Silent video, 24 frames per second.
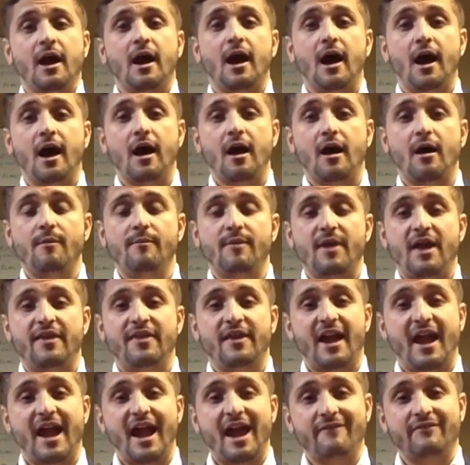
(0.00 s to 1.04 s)
And
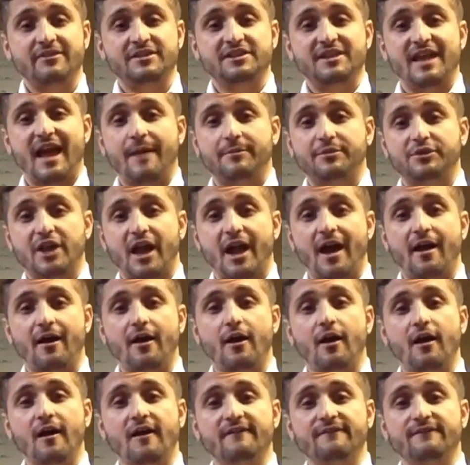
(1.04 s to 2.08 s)
then I have a snapshot
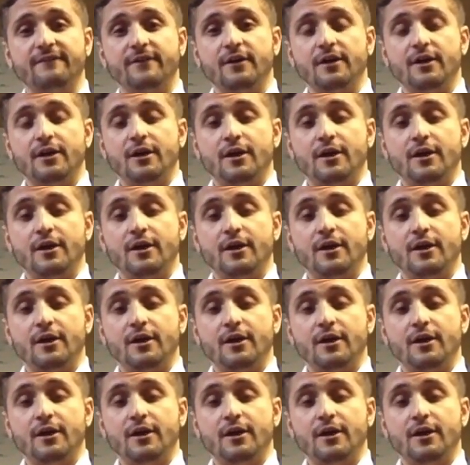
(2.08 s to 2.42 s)
of